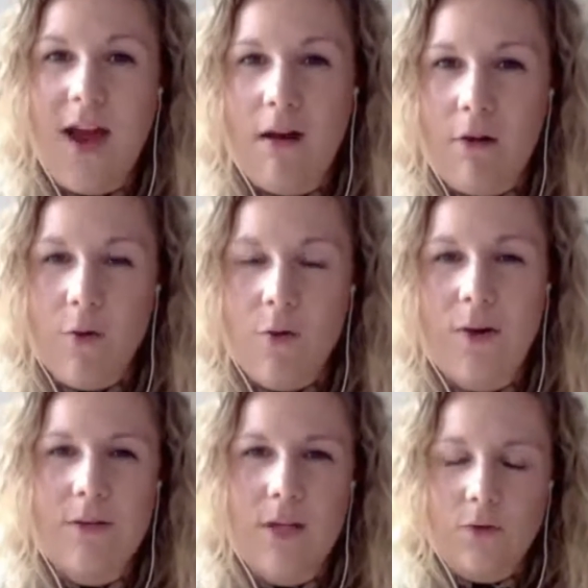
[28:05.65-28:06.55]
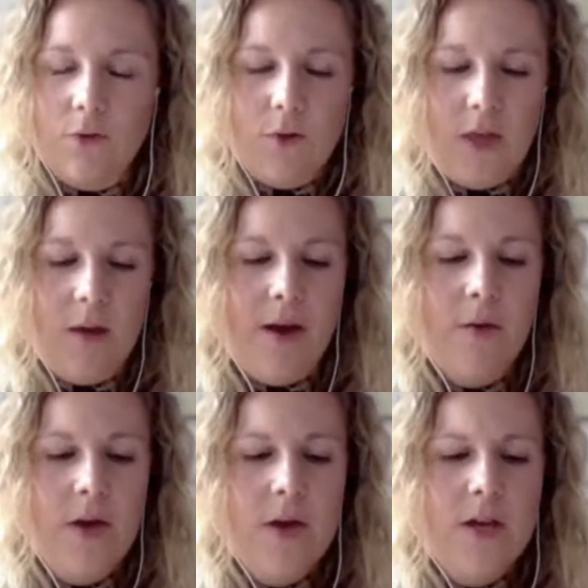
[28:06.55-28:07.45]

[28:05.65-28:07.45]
Haro call outs that you're talking about,